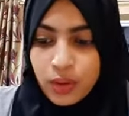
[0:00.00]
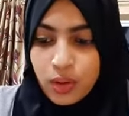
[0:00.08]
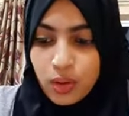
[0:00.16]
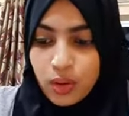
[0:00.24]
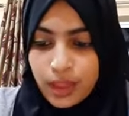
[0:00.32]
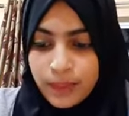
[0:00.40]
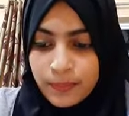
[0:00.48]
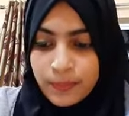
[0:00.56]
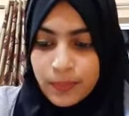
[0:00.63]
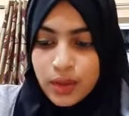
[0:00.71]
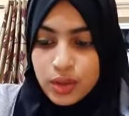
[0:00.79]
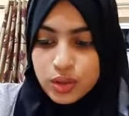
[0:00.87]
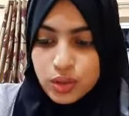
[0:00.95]
Okay,
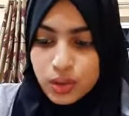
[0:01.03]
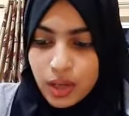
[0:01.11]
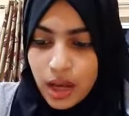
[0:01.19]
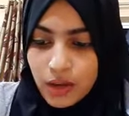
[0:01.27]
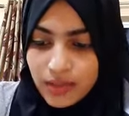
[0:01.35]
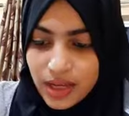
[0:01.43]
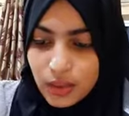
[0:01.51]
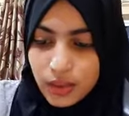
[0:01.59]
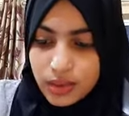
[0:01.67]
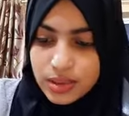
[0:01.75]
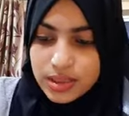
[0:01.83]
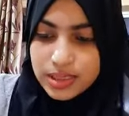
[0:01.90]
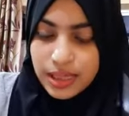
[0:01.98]
so now we are going
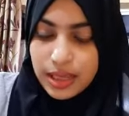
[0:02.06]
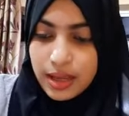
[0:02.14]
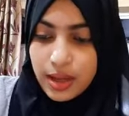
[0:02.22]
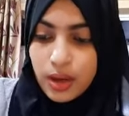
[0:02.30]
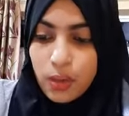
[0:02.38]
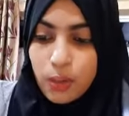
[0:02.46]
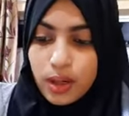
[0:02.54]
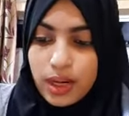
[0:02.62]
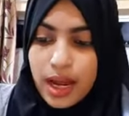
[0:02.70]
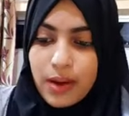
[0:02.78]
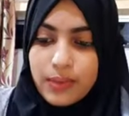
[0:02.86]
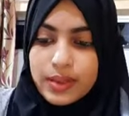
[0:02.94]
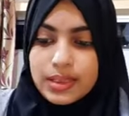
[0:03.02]
to see
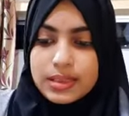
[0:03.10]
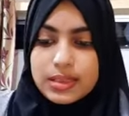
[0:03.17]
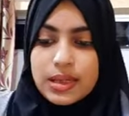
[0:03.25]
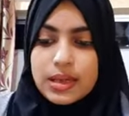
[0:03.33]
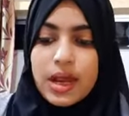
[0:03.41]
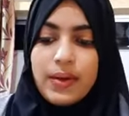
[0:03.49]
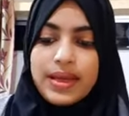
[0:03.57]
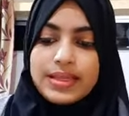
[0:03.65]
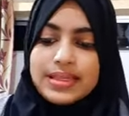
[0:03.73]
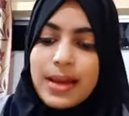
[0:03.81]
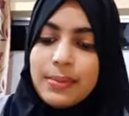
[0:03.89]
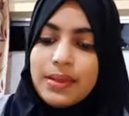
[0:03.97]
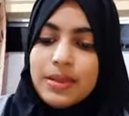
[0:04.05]
how it is. Now
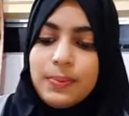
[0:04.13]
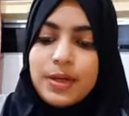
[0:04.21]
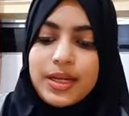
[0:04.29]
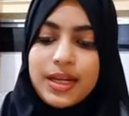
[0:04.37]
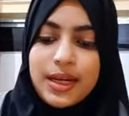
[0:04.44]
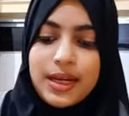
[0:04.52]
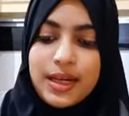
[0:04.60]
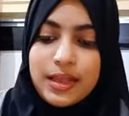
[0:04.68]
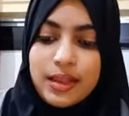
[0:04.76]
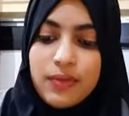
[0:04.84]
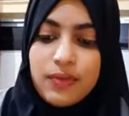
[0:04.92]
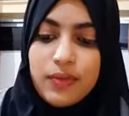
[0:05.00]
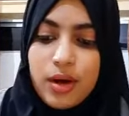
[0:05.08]
examine the predicate in
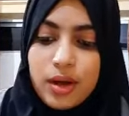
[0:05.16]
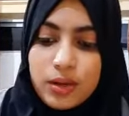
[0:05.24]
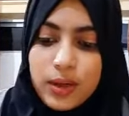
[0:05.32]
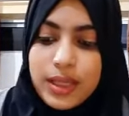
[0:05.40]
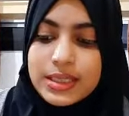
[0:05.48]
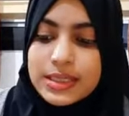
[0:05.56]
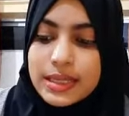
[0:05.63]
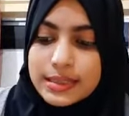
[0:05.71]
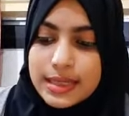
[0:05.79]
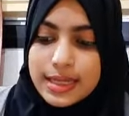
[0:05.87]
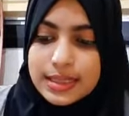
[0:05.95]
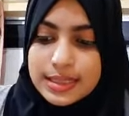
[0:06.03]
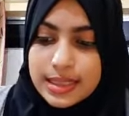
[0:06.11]
the following
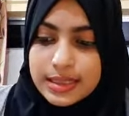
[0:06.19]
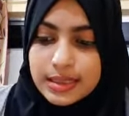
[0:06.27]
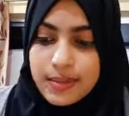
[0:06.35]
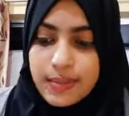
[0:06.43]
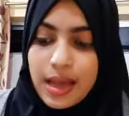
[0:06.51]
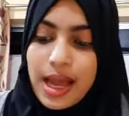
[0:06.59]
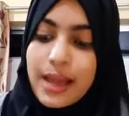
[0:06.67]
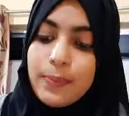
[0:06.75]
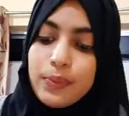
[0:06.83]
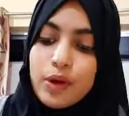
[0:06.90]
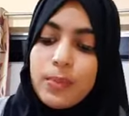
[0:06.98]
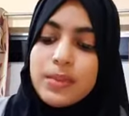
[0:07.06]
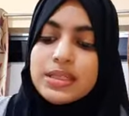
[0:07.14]
sentences. I
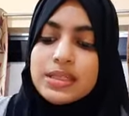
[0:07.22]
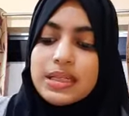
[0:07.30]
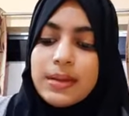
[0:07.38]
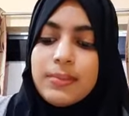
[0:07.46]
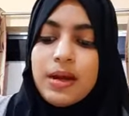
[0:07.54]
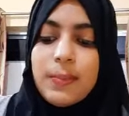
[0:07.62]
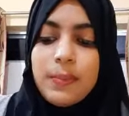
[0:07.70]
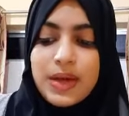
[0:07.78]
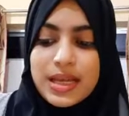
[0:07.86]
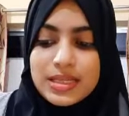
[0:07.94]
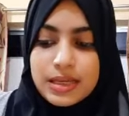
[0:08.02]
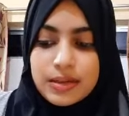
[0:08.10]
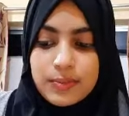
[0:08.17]
promised him a
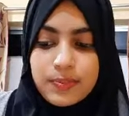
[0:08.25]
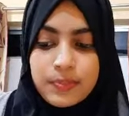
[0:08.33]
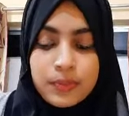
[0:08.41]
present.